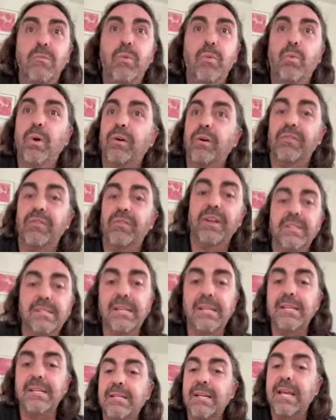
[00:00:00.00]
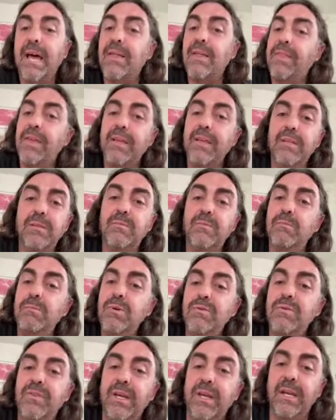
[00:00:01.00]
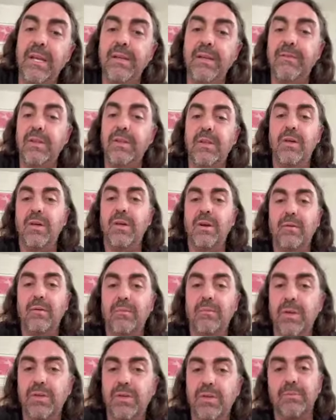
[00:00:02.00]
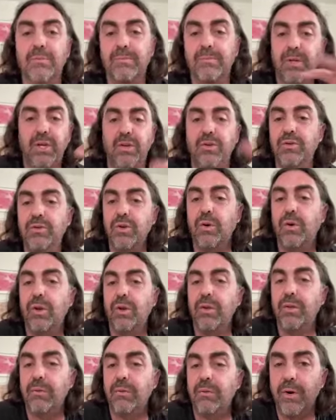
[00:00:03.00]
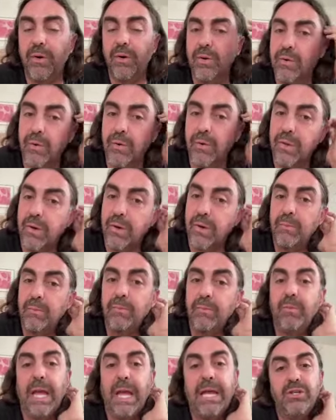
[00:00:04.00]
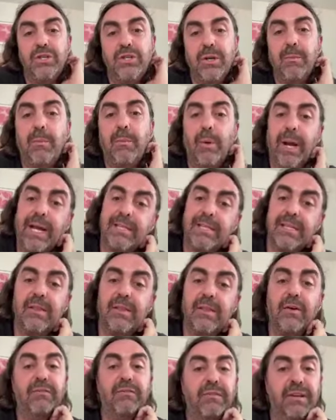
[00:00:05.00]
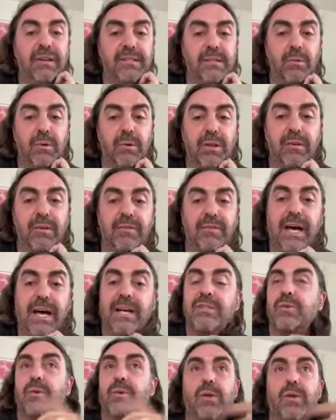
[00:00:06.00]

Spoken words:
will fix things and get things moving, even though there's a huge hole in the road, or their engine breaks and they'll fix it really fast.